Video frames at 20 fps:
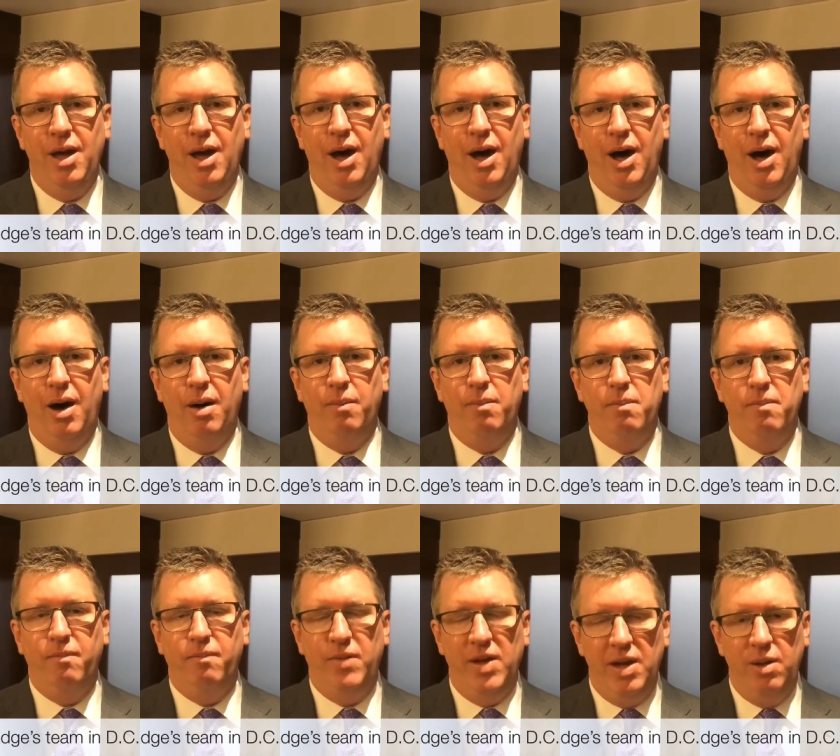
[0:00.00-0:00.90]
uh,
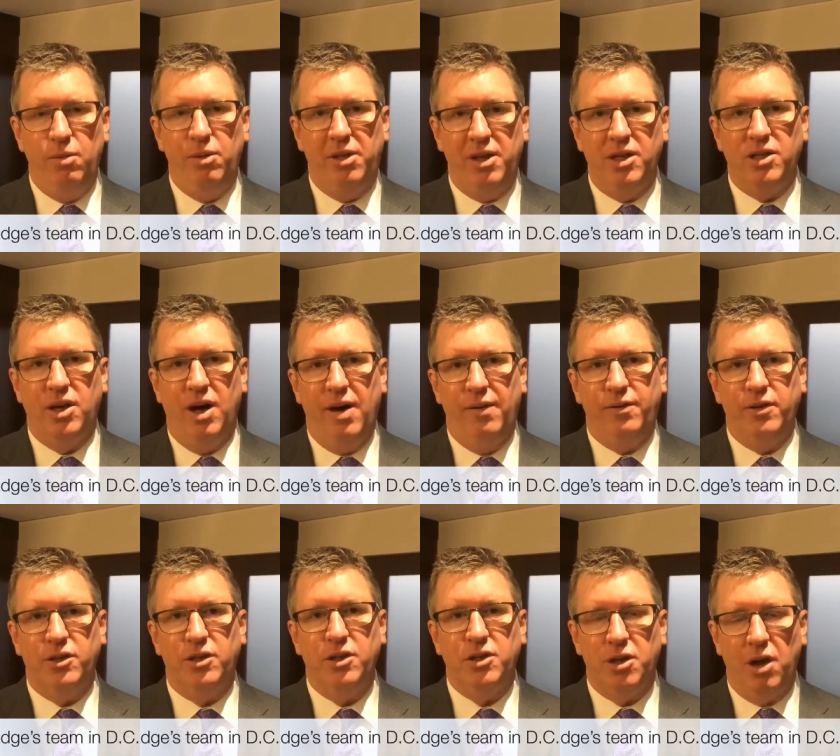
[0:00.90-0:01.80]
meet with these
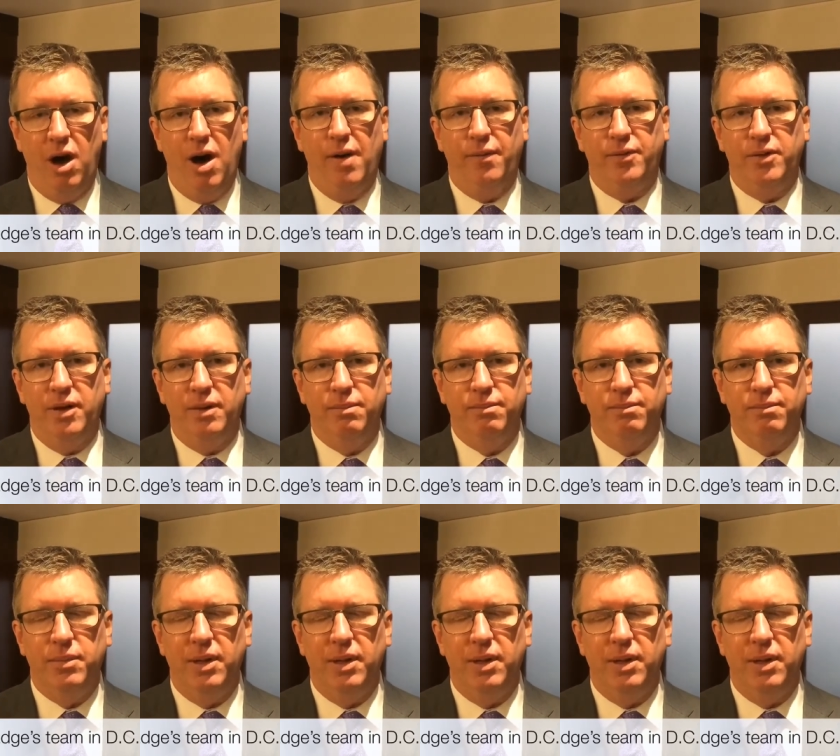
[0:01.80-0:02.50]
offices often,